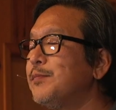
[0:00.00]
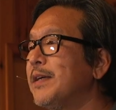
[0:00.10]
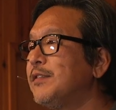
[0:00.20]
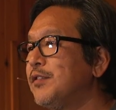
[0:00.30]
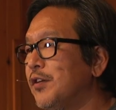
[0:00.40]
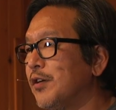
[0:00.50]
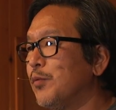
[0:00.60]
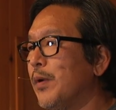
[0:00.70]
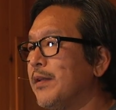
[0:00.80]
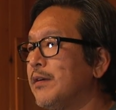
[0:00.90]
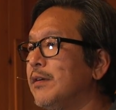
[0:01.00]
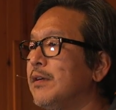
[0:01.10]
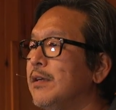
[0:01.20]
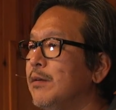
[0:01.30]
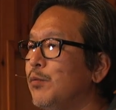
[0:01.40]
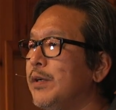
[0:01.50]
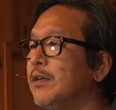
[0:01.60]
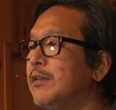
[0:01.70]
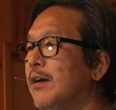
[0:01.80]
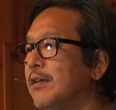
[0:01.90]
make sure whether we are
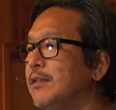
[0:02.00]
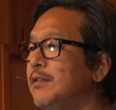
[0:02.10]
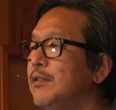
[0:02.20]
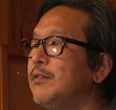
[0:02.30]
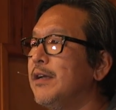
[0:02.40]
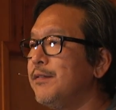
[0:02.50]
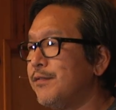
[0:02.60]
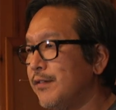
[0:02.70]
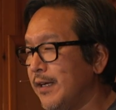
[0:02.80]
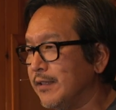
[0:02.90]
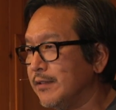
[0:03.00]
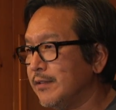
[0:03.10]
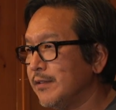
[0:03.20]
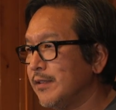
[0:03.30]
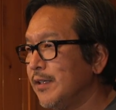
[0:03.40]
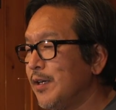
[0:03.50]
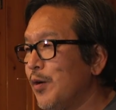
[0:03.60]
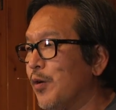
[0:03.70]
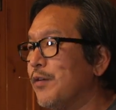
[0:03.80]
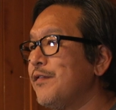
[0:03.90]
talking to a friend
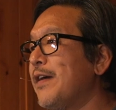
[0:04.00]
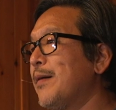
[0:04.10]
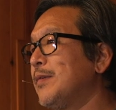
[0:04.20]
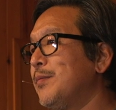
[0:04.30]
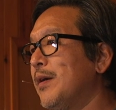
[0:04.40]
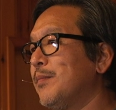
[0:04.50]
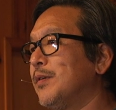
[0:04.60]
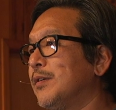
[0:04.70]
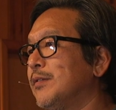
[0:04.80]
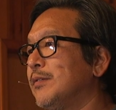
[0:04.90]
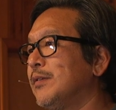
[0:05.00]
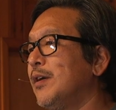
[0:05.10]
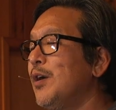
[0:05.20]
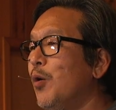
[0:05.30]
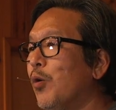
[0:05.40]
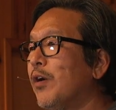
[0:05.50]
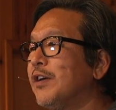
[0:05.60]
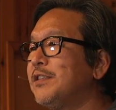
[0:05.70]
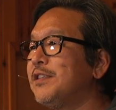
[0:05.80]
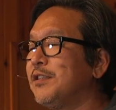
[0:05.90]
or a family member or our
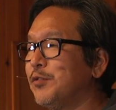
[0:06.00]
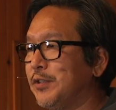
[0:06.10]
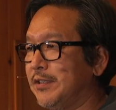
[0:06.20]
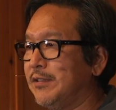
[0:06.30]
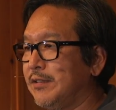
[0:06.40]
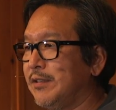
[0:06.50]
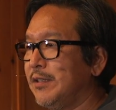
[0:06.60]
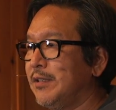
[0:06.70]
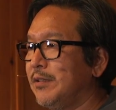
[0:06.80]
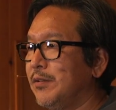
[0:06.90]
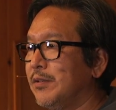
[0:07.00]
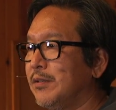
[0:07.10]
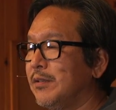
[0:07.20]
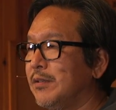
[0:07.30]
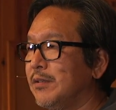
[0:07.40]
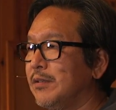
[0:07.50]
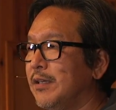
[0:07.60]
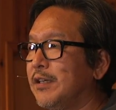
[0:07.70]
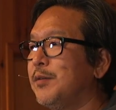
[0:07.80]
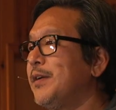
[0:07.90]
children,
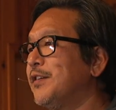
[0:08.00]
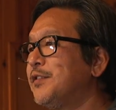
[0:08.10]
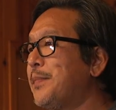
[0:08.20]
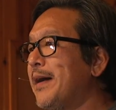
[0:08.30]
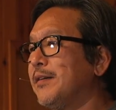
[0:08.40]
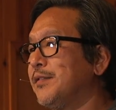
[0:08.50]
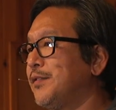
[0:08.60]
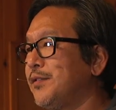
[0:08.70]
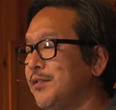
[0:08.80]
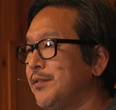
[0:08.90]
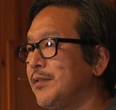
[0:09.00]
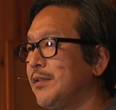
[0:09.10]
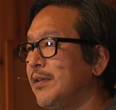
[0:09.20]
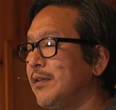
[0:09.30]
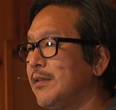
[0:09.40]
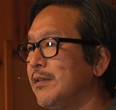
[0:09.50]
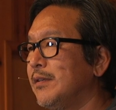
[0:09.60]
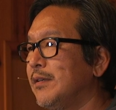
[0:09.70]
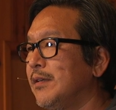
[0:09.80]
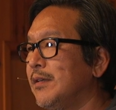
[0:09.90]
it could be our spouse.
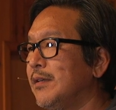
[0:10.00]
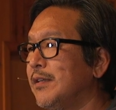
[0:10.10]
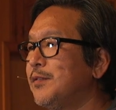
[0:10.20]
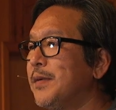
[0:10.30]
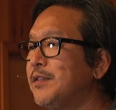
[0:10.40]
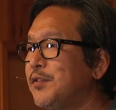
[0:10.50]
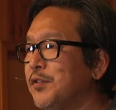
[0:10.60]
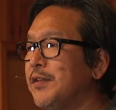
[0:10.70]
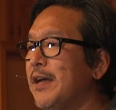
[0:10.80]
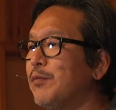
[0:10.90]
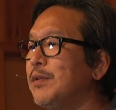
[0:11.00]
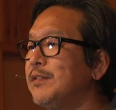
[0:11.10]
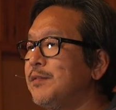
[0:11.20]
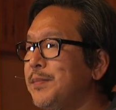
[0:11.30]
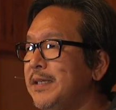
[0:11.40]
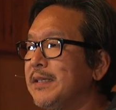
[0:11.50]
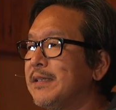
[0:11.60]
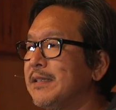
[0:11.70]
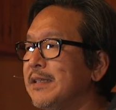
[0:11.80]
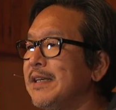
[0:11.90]
Let's make sure that we
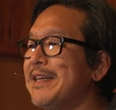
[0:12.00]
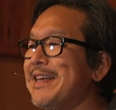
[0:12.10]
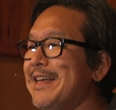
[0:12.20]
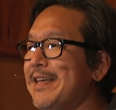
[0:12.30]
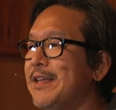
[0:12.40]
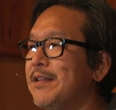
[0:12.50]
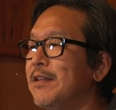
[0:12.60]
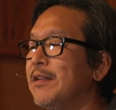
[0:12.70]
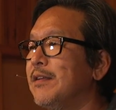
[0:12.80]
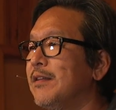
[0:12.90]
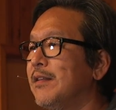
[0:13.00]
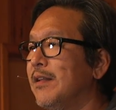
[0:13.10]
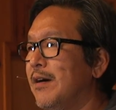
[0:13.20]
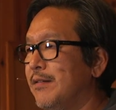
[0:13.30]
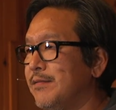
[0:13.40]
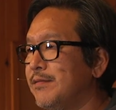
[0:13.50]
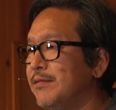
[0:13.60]
speak in love.